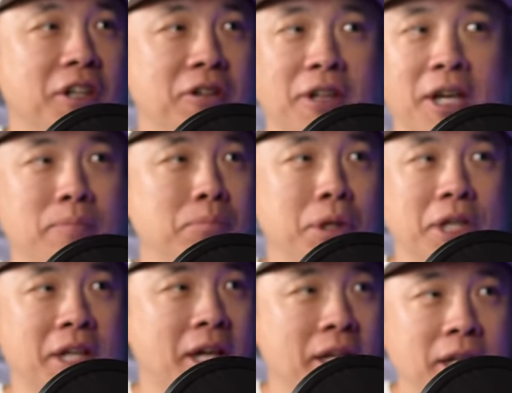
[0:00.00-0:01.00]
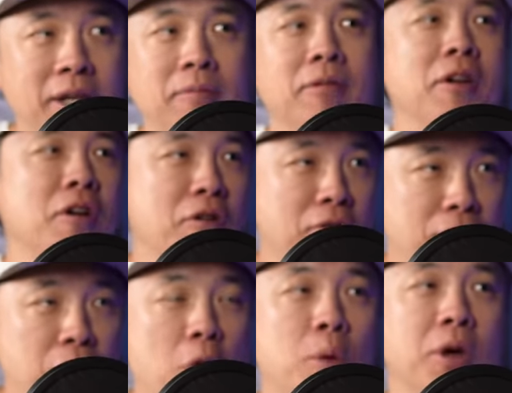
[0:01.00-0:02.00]
You're not putting any
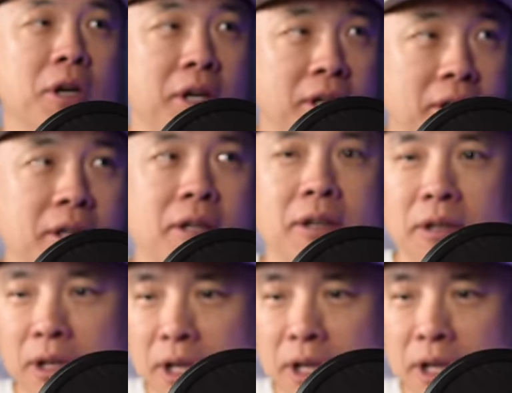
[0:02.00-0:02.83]
forward mm-hmm.